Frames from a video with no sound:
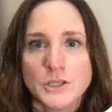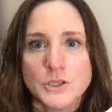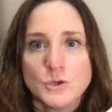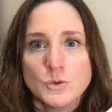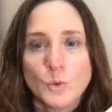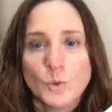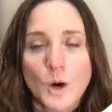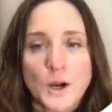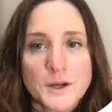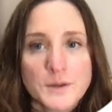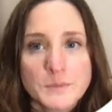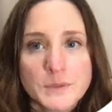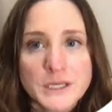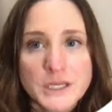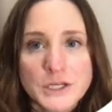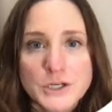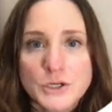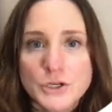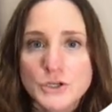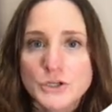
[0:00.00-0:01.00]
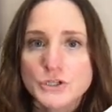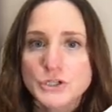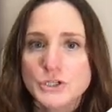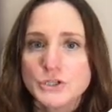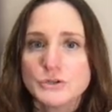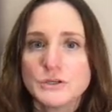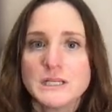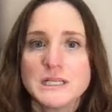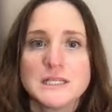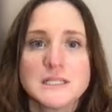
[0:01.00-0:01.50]
You want to be a
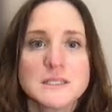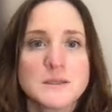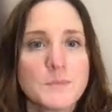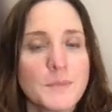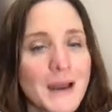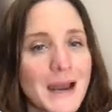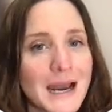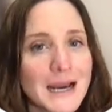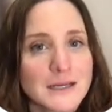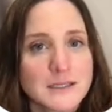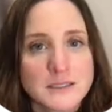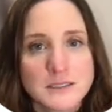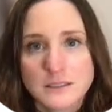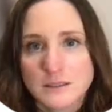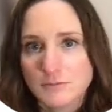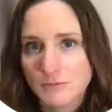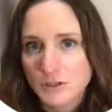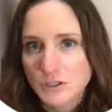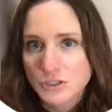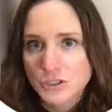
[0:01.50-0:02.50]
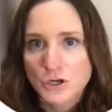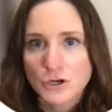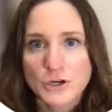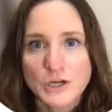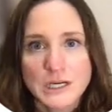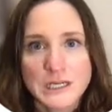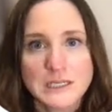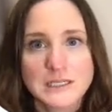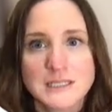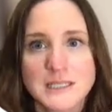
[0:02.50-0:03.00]
nurse, you need to pass the
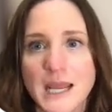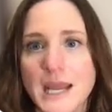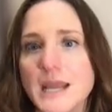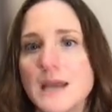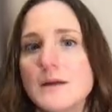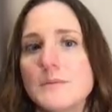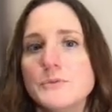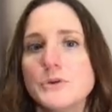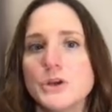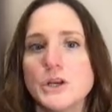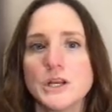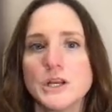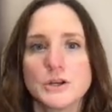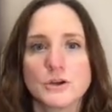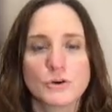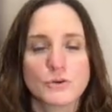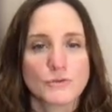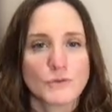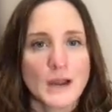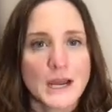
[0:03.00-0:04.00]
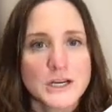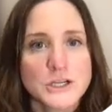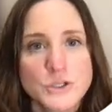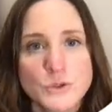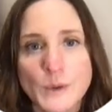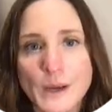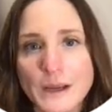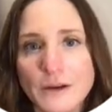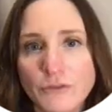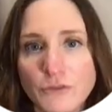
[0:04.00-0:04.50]
certain exam, you need to
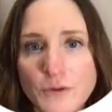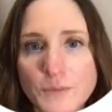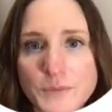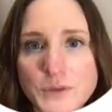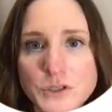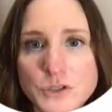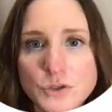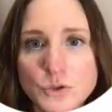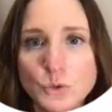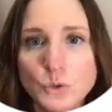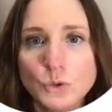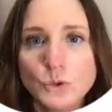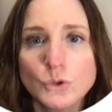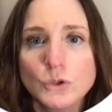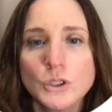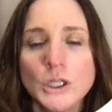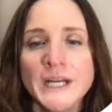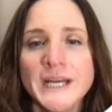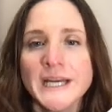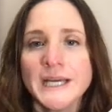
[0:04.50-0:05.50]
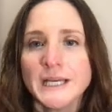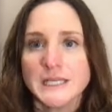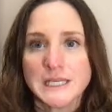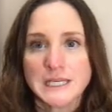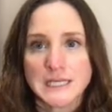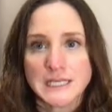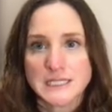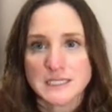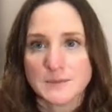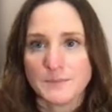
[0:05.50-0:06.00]
graduate from the school,
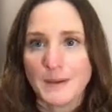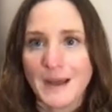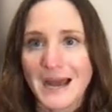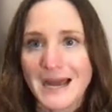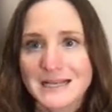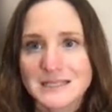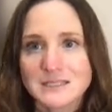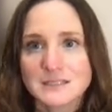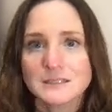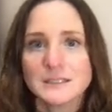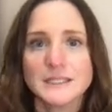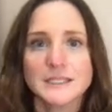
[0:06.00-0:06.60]
you need to pass